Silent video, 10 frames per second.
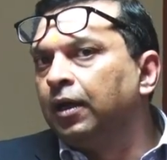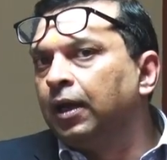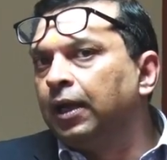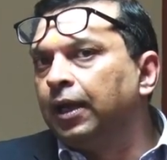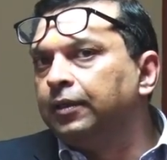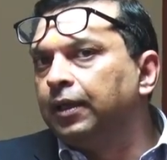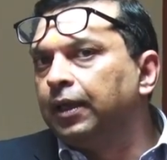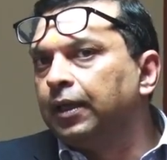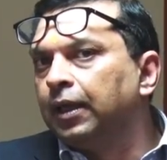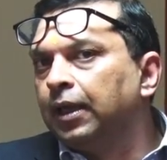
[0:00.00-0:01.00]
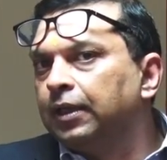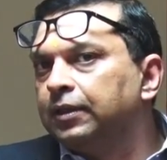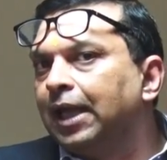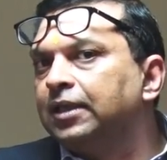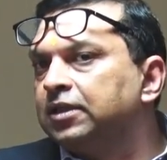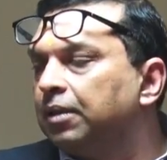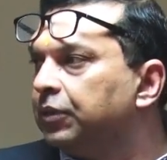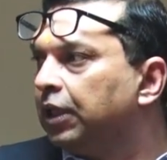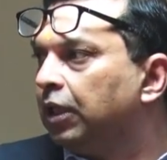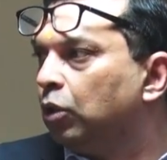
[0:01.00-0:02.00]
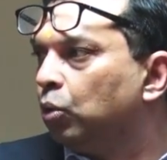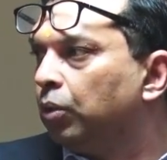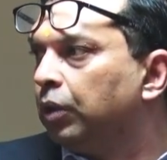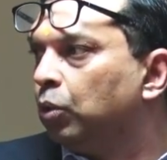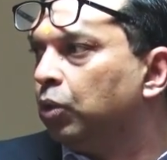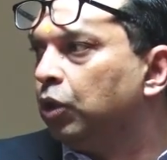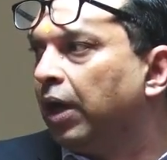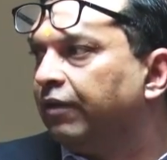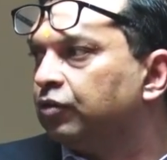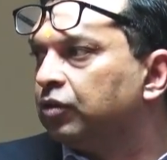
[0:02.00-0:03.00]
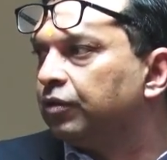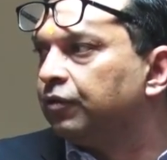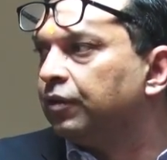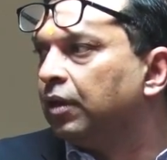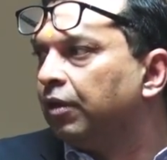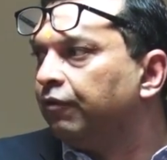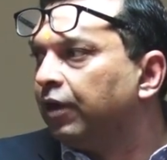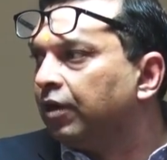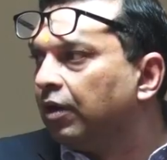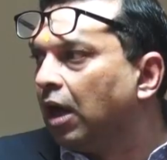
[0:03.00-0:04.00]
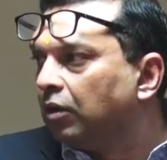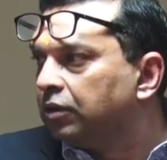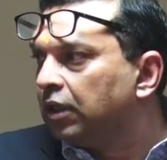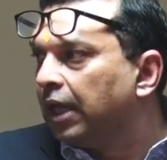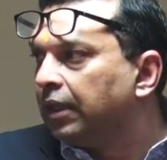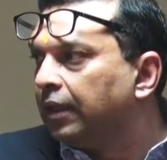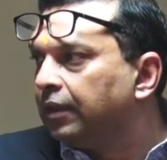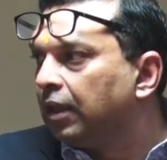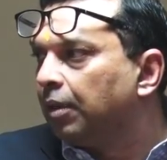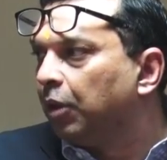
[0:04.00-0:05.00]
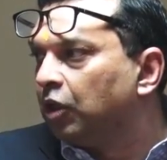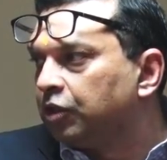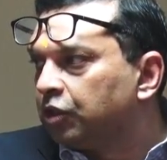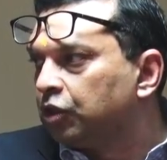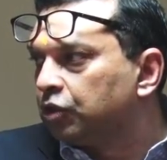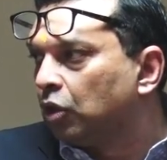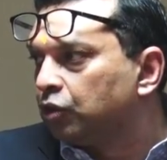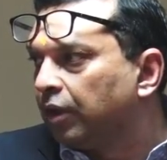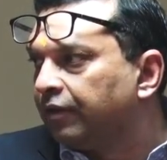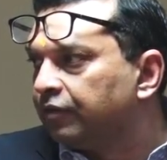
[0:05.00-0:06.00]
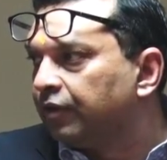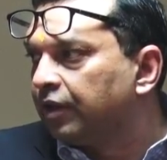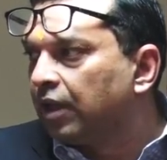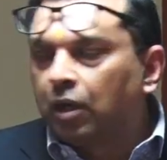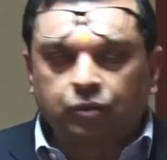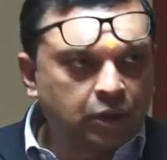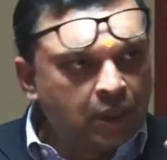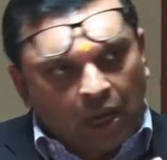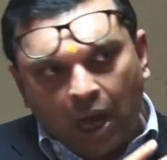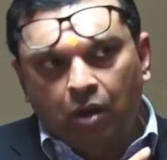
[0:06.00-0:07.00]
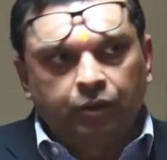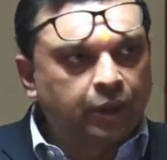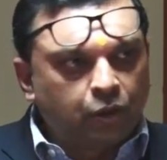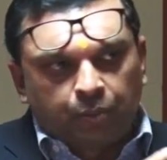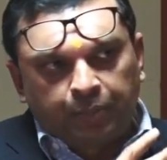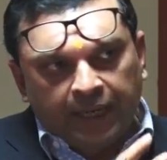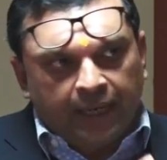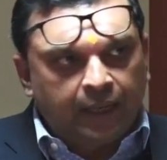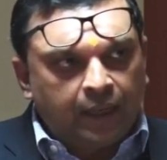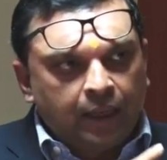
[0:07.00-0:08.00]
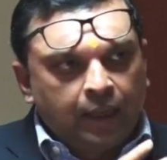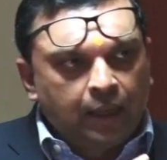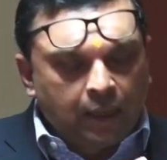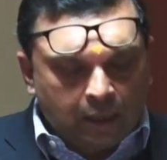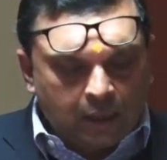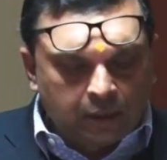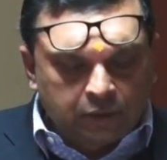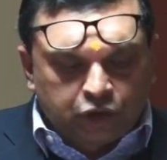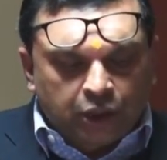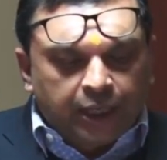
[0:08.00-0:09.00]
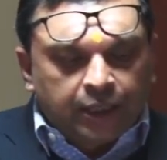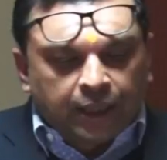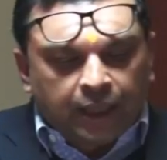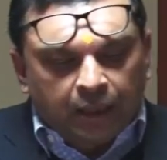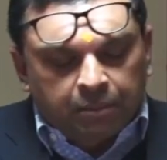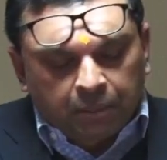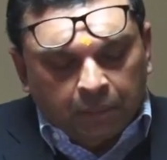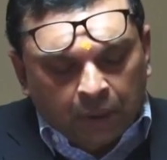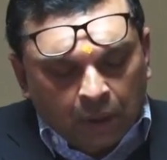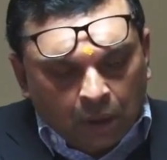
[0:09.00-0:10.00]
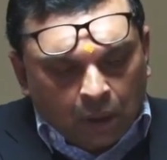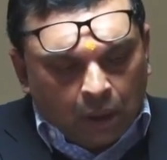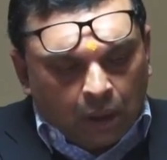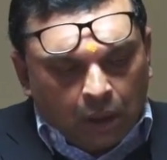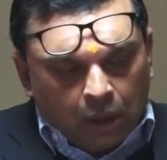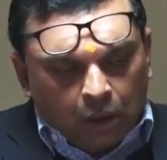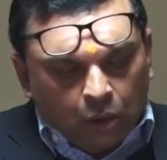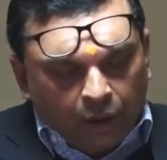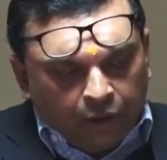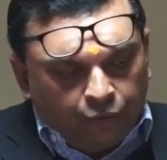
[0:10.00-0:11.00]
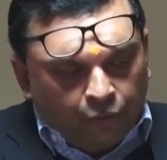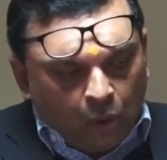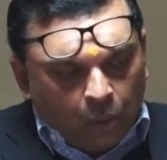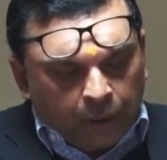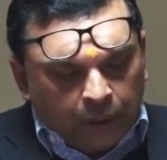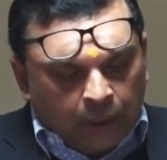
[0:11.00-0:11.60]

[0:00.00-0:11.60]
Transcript: And I think that's something you have to sort of figure out, and I think our politicians also have to figure out how they're going to play the China game going forward.